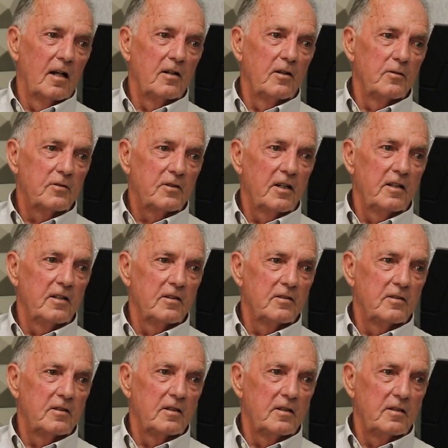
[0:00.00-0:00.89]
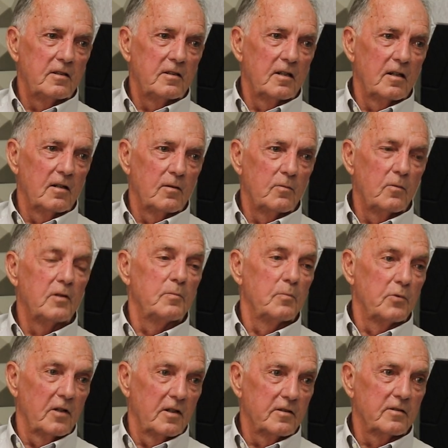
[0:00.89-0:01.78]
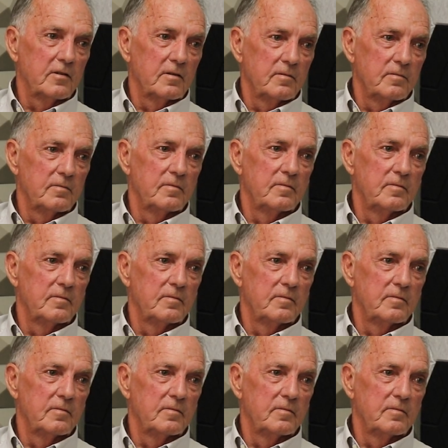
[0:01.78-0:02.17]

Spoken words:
I located the one brother.